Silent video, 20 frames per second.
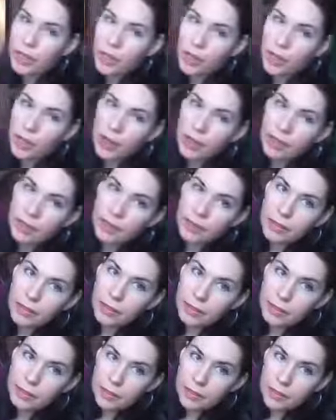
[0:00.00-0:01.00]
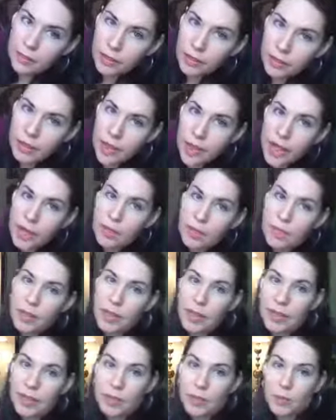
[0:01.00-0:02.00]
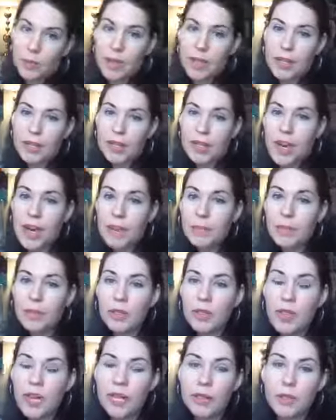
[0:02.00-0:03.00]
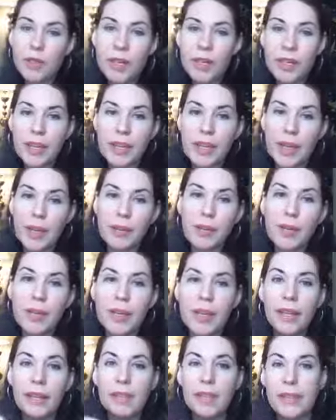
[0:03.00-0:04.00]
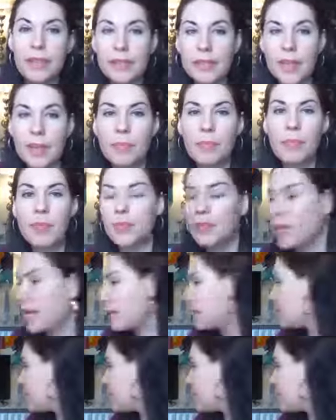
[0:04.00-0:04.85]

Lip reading: Cart, because by the time you're done picking up this sample and that